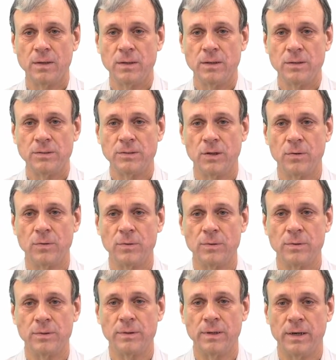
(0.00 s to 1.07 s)
So
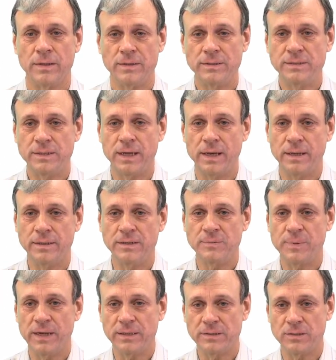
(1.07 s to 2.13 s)
this again is
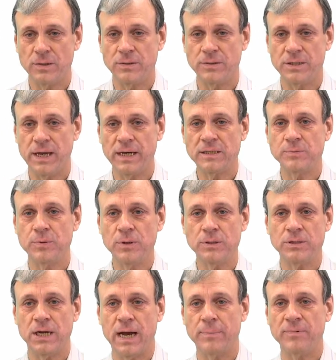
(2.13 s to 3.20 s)
based on the textbook,
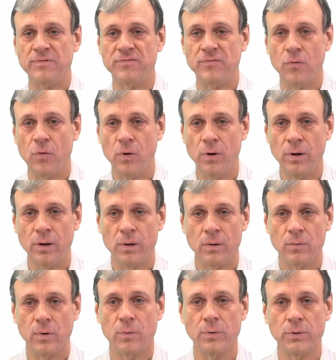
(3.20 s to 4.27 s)
chapter 4,
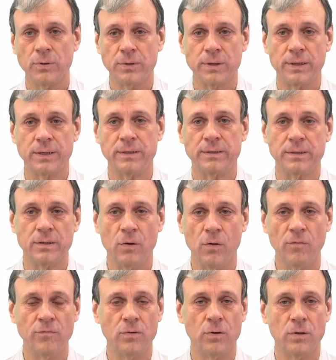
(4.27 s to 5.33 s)
where we're looking at the
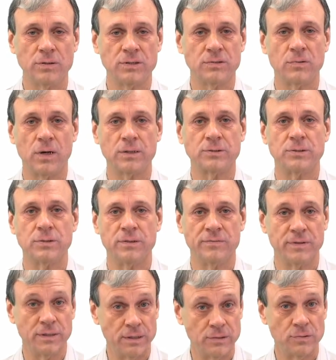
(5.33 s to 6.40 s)
overall structure of
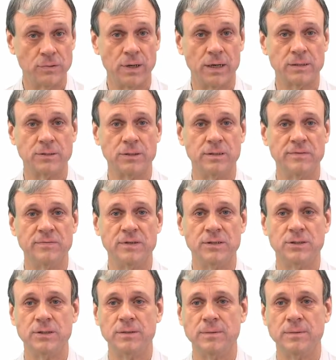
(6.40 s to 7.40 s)
the introduction division.